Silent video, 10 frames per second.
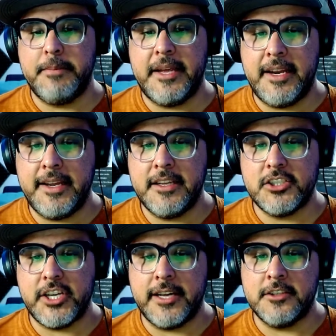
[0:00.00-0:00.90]
pending
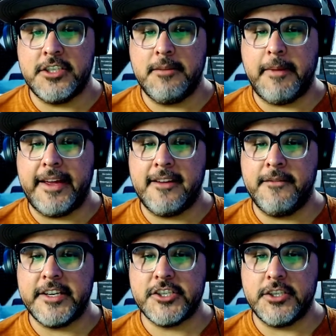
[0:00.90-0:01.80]
challenging my
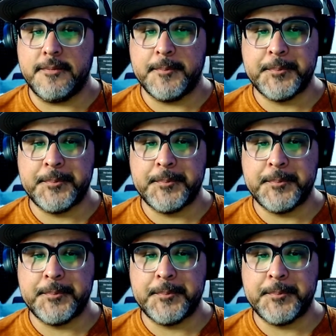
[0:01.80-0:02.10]
conviction.